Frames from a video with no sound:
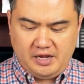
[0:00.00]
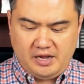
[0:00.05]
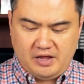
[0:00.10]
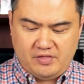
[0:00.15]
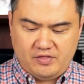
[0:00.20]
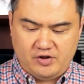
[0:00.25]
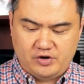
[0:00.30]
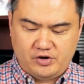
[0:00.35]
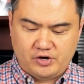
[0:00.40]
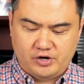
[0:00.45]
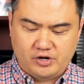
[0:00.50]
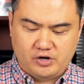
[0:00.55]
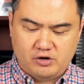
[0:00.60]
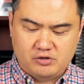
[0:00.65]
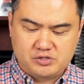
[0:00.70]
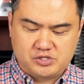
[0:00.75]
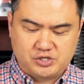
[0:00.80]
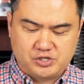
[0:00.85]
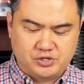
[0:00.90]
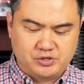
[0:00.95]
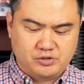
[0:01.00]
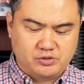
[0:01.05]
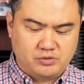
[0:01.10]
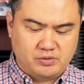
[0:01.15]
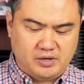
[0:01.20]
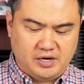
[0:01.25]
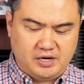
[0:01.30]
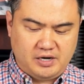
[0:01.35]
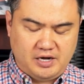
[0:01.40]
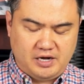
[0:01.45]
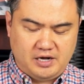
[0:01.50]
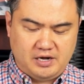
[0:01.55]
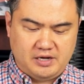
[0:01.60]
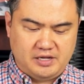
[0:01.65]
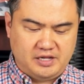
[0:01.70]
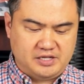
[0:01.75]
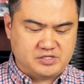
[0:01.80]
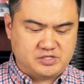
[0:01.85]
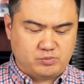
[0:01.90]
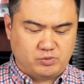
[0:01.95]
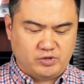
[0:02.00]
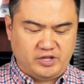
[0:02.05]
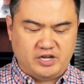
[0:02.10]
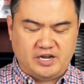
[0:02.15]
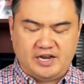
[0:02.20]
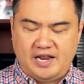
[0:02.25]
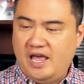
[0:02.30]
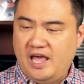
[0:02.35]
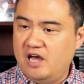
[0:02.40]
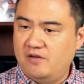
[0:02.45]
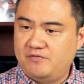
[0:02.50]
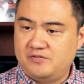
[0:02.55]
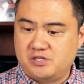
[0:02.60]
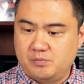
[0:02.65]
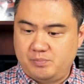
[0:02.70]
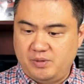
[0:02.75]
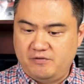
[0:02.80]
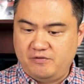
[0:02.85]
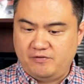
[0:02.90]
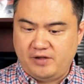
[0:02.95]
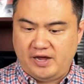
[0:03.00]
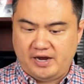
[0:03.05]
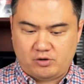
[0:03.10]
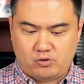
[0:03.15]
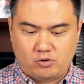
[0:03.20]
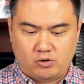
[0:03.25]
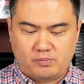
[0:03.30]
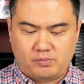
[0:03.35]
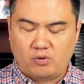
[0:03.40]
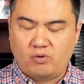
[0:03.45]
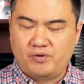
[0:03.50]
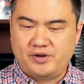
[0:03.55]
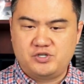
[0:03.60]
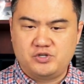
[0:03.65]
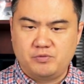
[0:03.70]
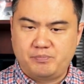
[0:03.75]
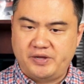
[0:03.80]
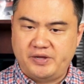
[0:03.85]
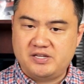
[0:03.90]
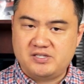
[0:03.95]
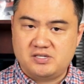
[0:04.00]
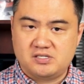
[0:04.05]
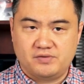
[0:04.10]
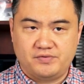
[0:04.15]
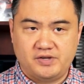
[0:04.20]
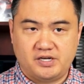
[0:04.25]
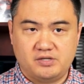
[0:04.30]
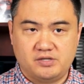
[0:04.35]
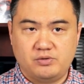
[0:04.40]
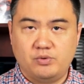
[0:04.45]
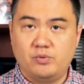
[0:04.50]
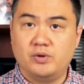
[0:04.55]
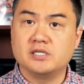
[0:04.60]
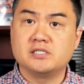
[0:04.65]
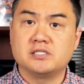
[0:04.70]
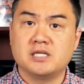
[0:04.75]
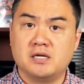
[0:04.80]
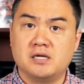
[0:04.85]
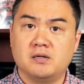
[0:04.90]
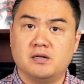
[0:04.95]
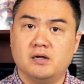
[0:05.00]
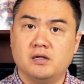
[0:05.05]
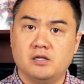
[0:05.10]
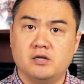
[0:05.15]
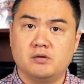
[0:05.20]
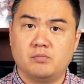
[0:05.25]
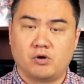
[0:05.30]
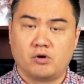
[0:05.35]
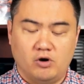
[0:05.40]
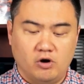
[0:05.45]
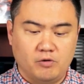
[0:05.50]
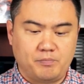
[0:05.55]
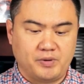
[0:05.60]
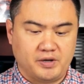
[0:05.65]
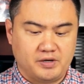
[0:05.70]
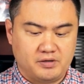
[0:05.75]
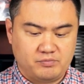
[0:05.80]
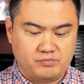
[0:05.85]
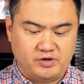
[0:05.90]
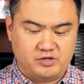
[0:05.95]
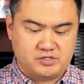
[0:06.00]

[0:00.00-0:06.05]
And then you're going to go to, it's really an F to B flat chord, but we'll only do pieces of it because we want it to sound a little more open.